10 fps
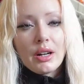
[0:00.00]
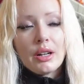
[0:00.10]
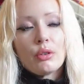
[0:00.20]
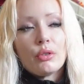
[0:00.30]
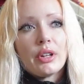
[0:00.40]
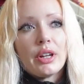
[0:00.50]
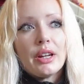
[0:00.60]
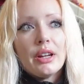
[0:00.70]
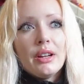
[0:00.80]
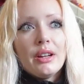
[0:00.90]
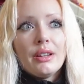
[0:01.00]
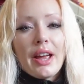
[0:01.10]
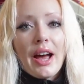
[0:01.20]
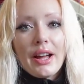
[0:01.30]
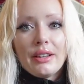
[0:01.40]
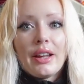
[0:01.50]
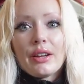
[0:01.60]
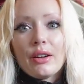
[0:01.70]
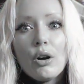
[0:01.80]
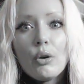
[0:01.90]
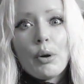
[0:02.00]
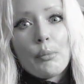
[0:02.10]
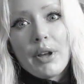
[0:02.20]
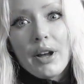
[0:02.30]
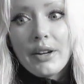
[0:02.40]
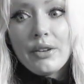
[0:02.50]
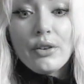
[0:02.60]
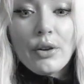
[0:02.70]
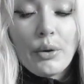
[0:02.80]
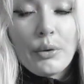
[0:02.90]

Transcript: I'd only had like, oh, I didn't know I